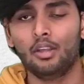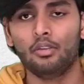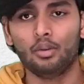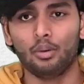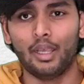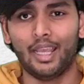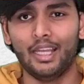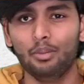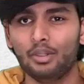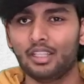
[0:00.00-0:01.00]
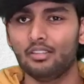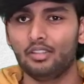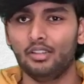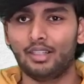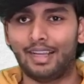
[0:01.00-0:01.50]
So anyone can
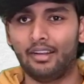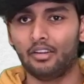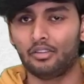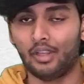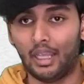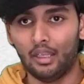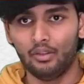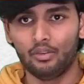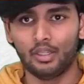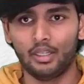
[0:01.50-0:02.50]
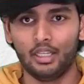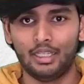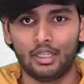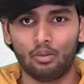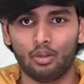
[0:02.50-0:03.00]
see that address A is sending
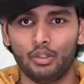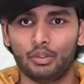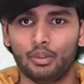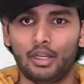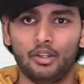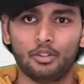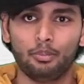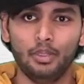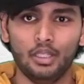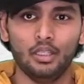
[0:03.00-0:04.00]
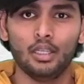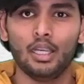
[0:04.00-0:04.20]
10 coins to address B,